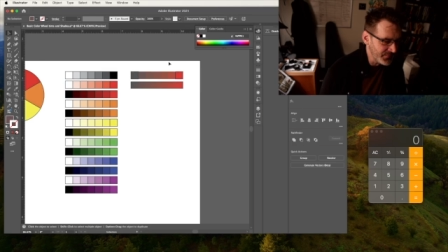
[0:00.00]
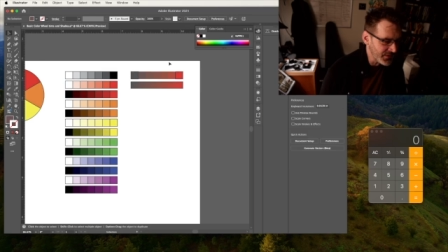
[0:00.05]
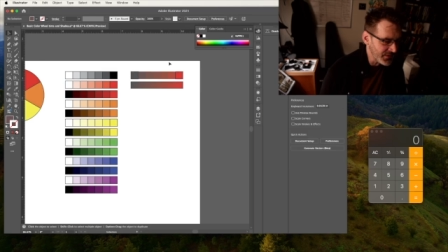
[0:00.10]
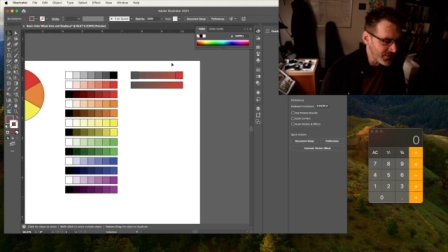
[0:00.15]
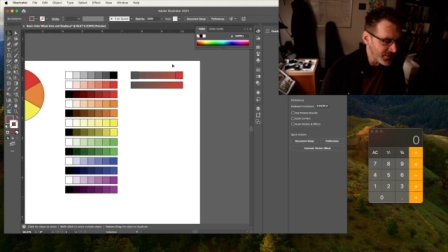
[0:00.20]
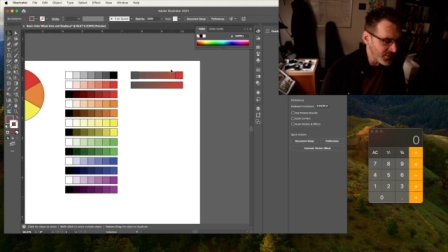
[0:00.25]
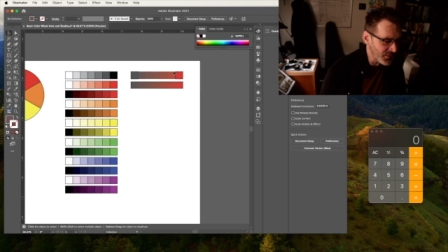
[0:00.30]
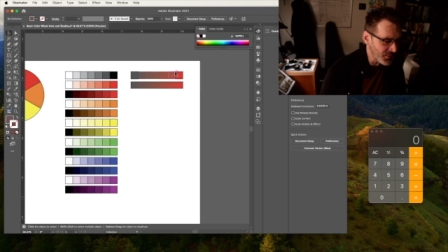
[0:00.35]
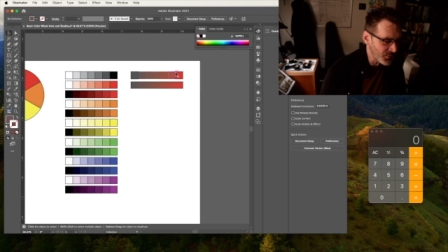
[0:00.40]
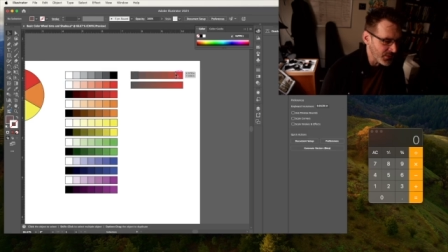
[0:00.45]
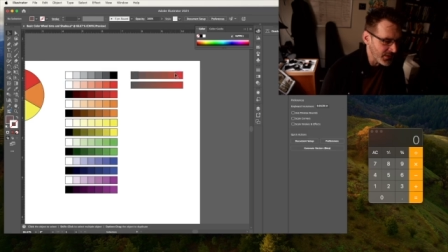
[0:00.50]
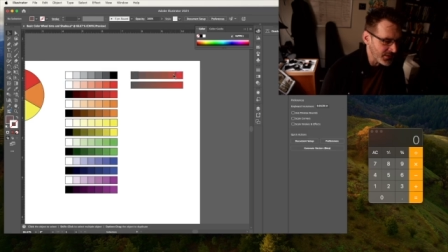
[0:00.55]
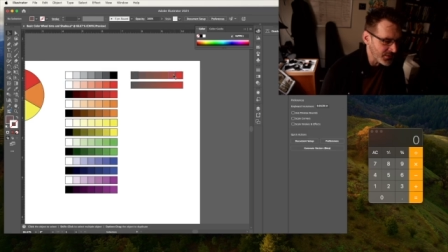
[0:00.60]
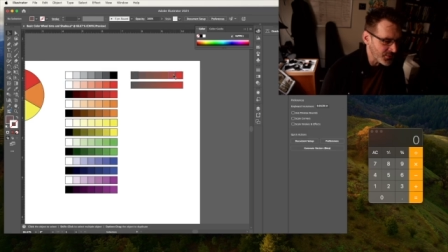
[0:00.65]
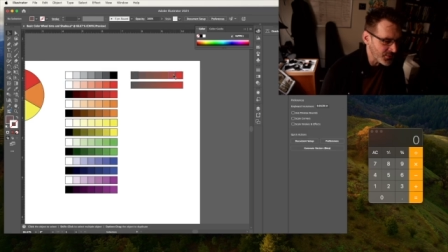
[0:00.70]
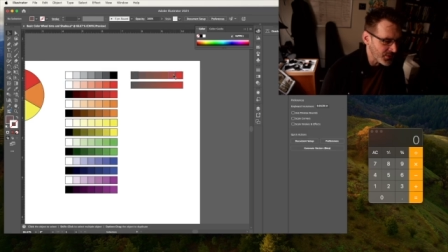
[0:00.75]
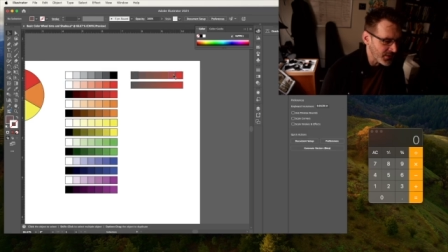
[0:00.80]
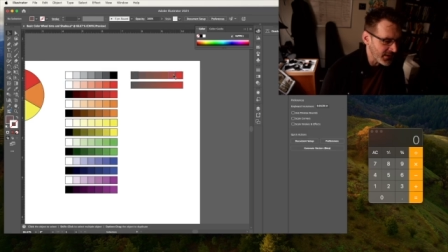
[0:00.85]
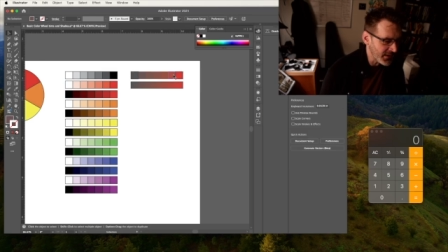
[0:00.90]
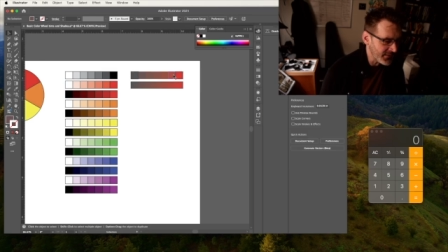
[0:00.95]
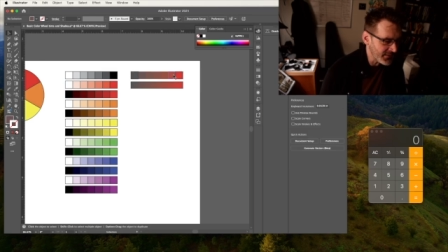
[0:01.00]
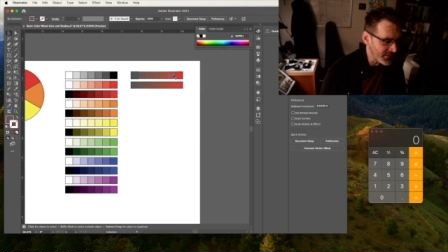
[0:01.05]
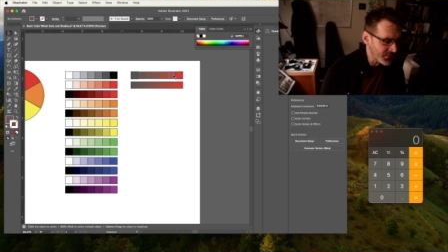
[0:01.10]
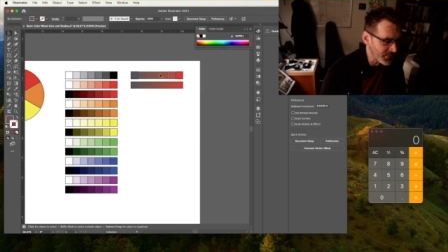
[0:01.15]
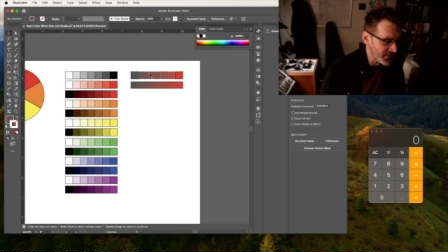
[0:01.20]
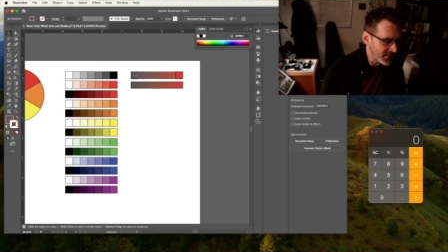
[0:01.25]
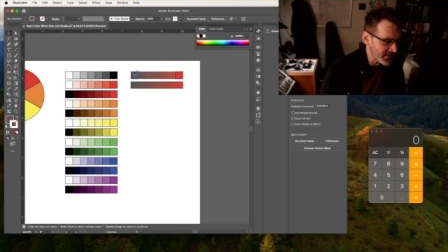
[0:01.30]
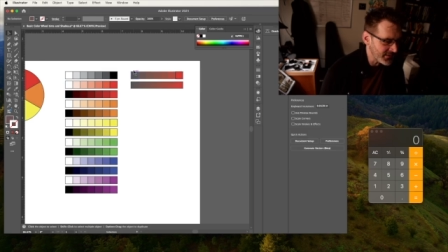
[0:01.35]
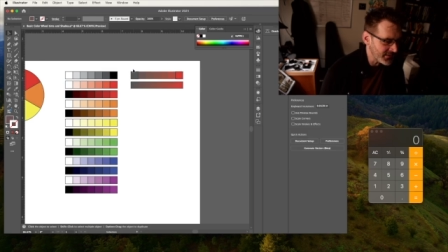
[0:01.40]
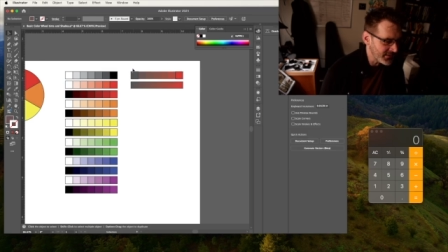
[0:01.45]
red to gray, and
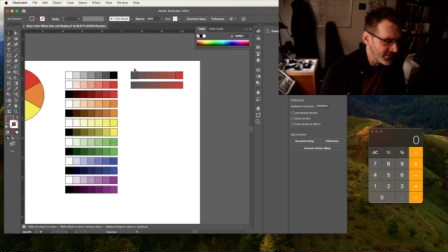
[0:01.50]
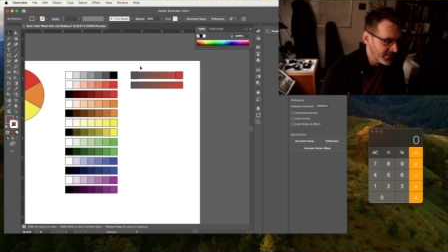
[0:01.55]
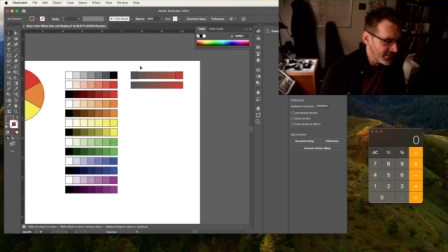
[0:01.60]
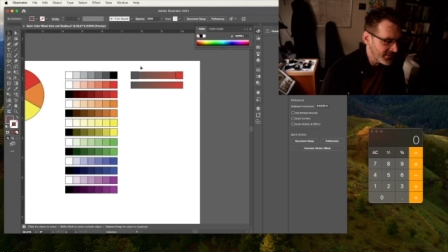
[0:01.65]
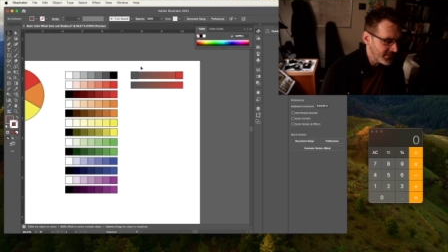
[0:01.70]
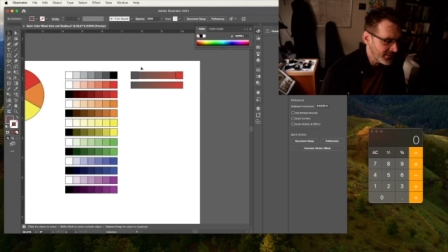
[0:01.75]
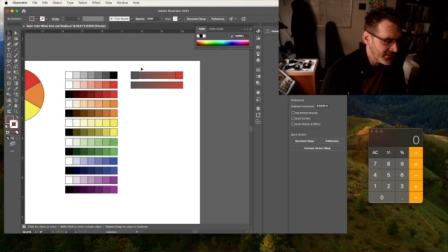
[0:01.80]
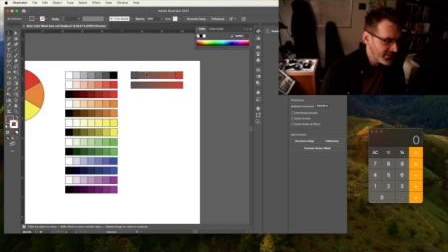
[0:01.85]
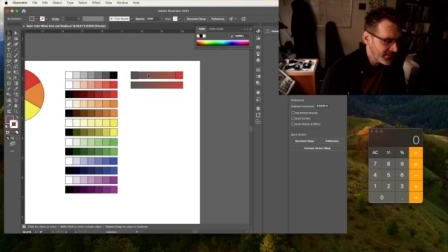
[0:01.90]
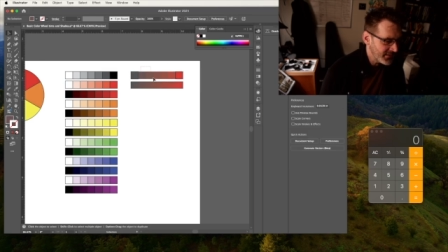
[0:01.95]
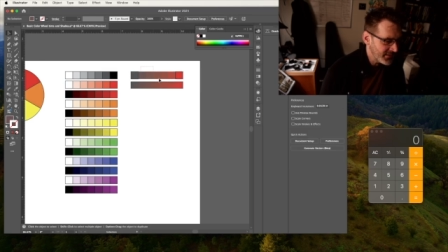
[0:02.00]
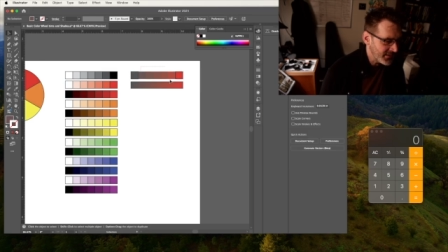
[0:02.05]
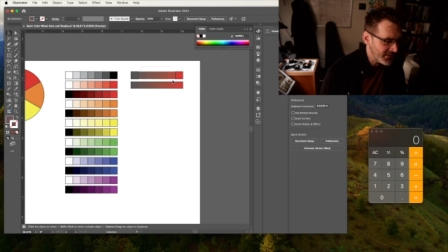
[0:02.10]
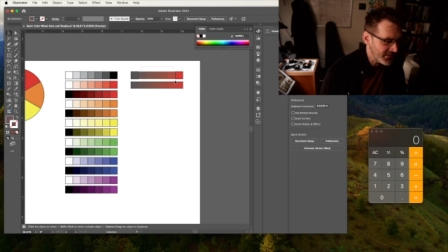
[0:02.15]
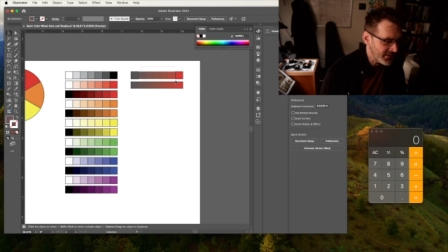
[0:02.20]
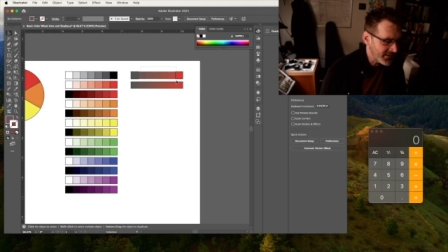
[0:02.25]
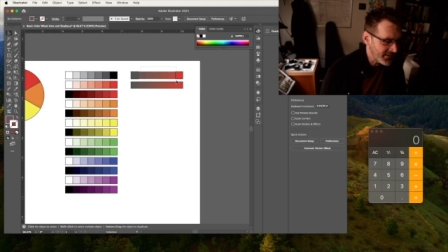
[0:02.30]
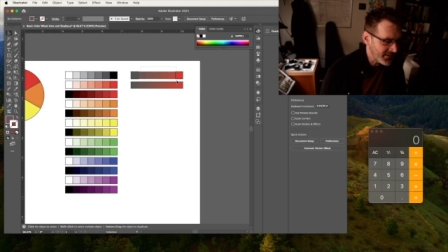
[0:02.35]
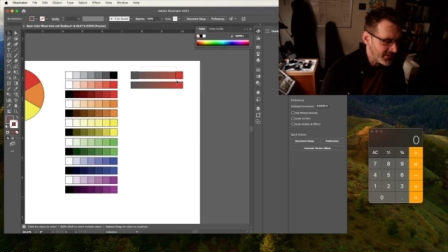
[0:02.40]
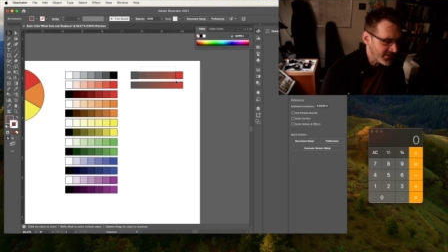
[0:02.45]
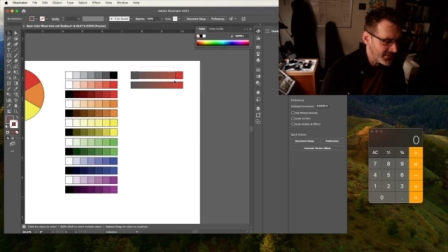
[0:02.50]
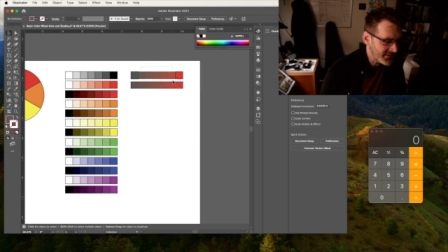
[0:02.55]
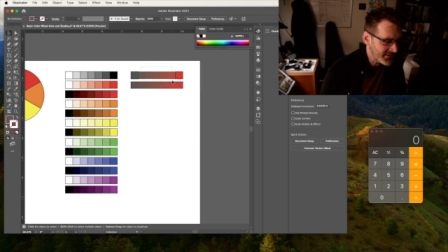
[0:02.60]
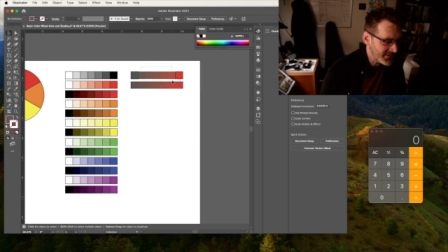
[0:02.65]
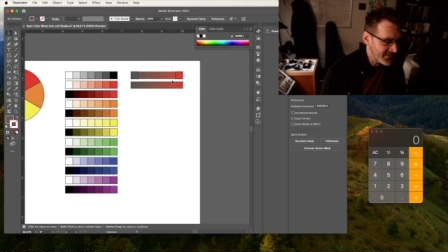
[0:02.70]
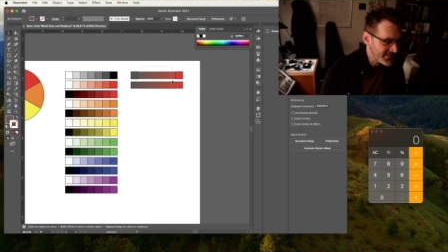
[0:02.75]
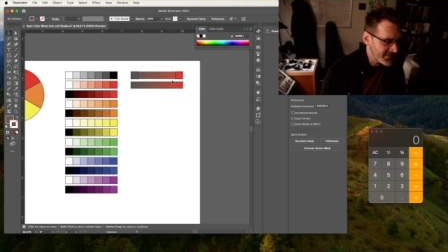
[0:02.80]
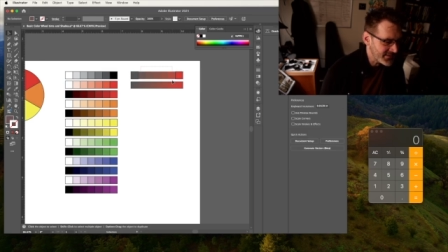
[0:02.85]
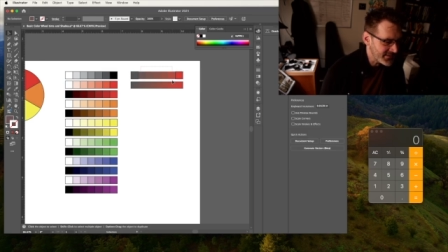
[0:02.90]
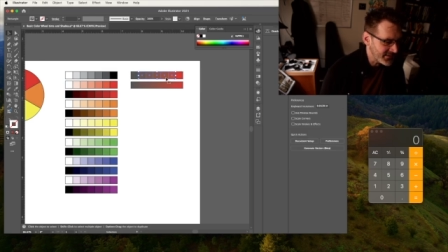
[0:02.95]
then we can
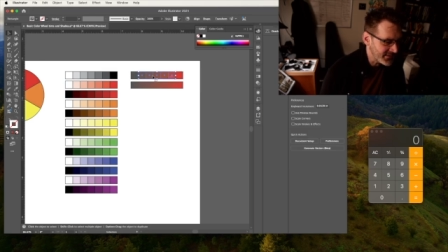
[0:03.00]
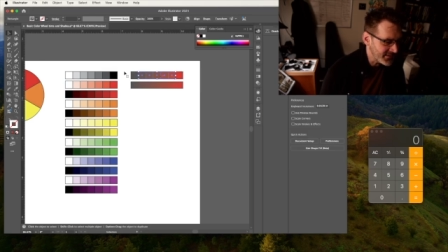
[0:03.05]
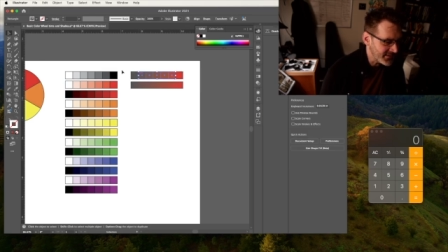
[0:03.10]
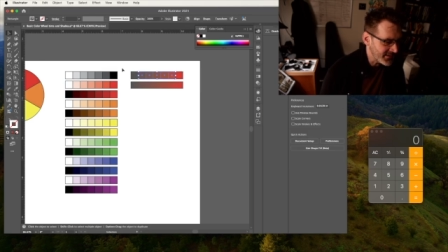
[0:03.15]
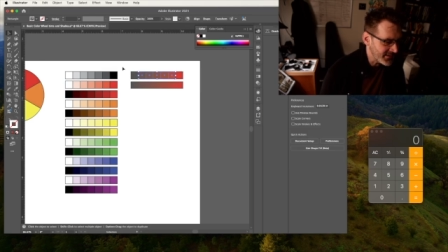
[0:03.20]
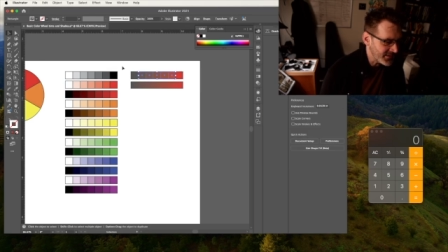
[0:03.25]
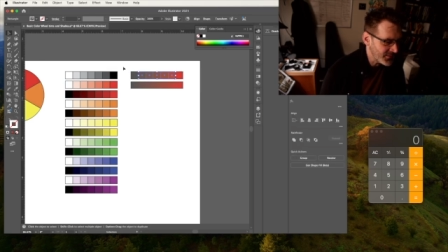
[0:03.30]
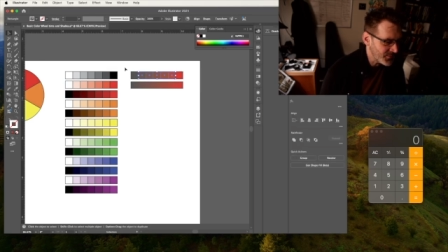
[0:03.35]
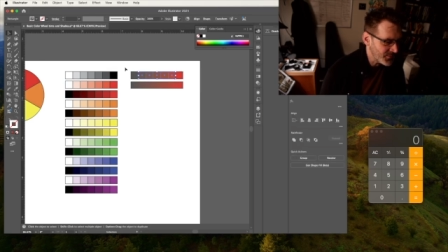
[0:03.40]
let's see here.